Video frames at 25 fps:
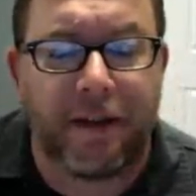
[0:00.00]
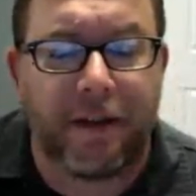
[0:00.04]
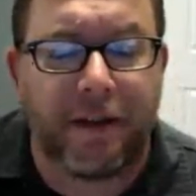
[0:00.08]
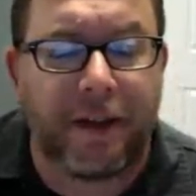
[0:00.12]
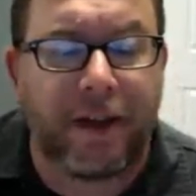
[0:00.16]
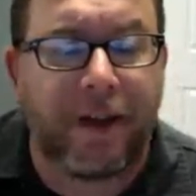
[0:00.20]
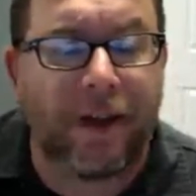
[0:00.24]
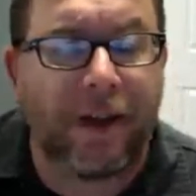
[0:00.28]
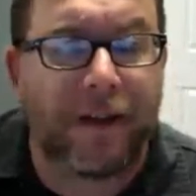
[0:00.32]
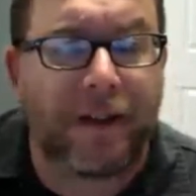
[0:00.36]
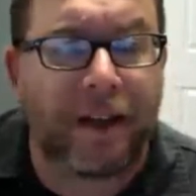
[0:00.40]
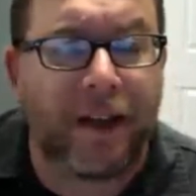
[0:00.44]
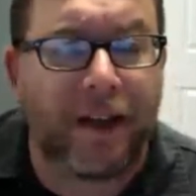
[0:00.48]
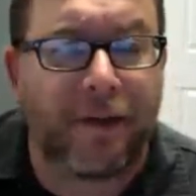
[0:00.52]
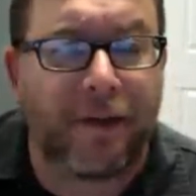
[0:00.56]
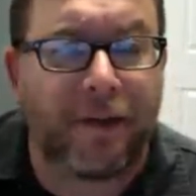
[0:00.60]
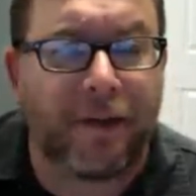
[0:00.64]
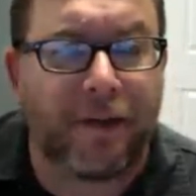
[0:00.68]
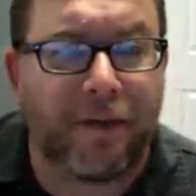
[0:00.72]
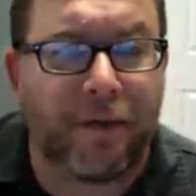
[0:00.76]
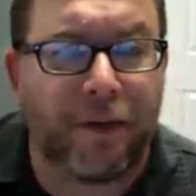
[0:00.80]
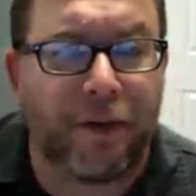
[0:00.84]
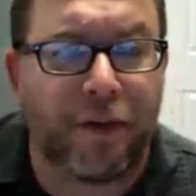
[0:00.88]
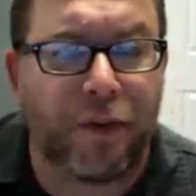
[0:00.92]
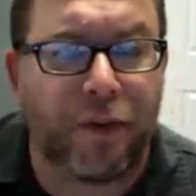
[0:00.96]

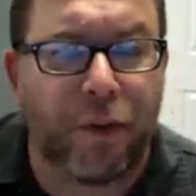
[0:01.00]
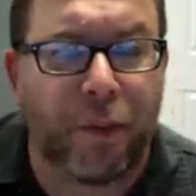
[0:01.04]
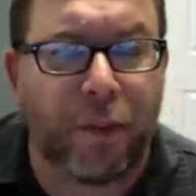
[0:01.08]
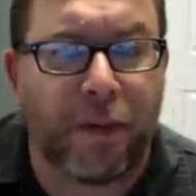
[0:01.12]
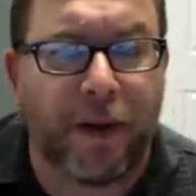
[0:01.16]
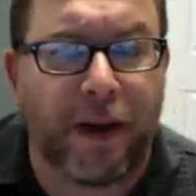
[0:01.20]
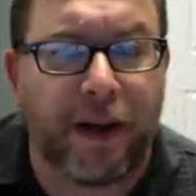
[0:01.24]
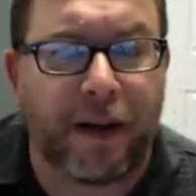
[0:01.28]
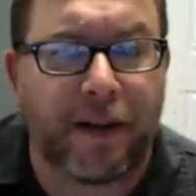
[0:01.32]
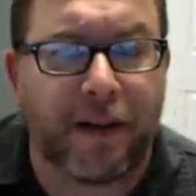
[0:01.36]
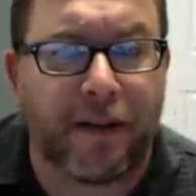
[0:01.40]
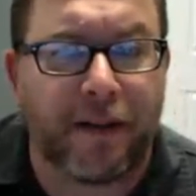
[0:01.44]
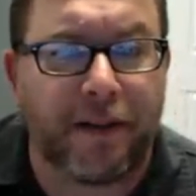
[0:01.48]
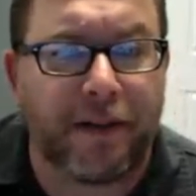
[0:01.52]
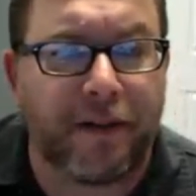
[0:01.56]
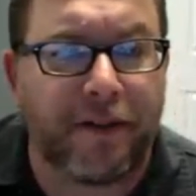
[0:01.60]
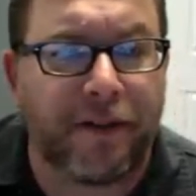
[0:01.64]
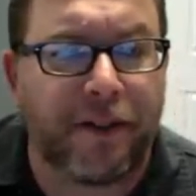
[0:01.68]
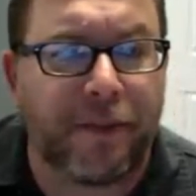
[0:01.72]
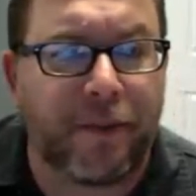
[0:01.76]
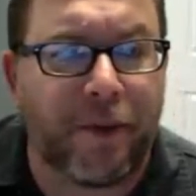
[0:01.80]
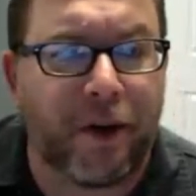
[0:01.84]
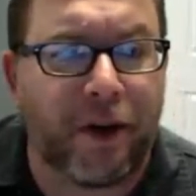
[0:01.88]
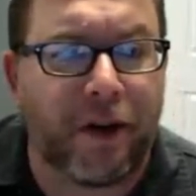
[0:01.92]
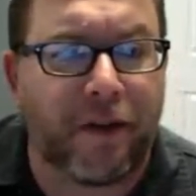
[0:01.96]
online virtual practices
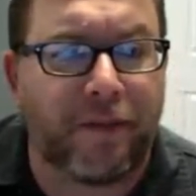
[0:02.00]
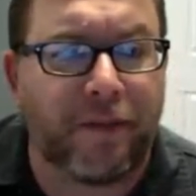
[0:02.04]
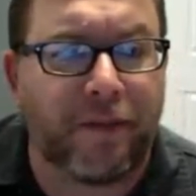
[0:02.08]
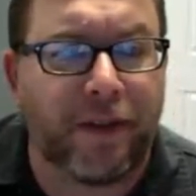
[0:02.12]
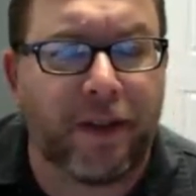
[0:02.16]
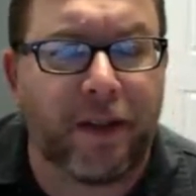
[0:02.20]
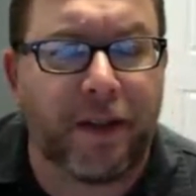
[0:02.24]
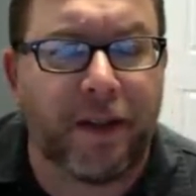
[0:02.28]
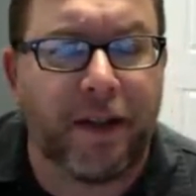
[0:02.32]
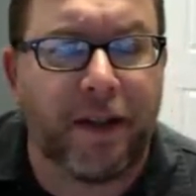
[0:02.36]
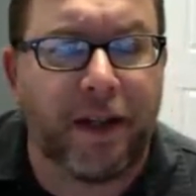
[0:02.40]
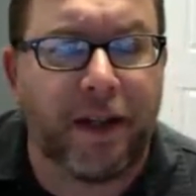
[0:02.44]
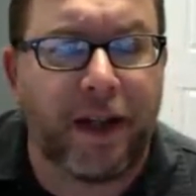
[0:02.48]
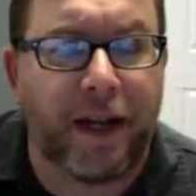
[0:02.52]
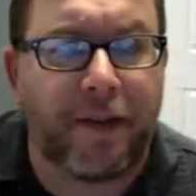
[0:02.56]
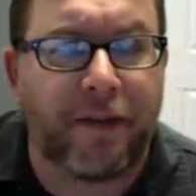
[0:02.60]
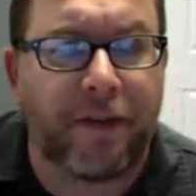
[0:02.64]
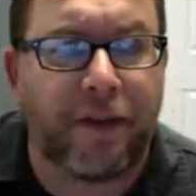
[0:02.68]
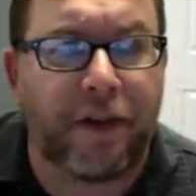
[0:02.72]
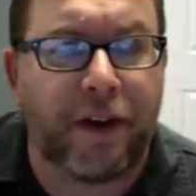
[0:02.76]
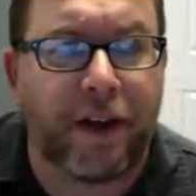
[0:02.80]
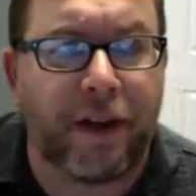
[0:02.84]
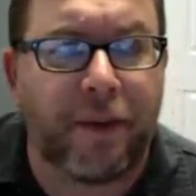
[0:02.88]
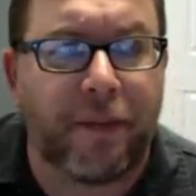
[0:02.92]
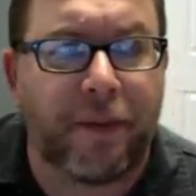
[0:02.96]
tomorrow. Have a
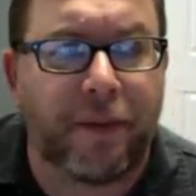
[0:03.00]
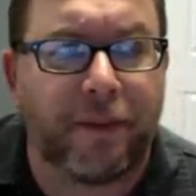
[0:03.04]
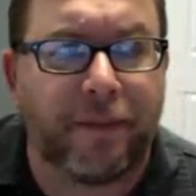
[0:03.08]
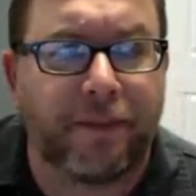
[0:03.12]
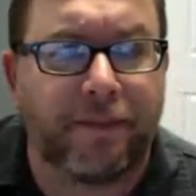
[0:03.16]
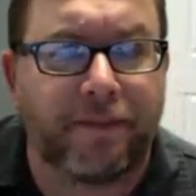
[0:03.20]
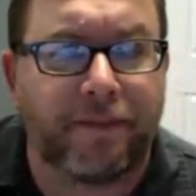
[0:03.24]
great one.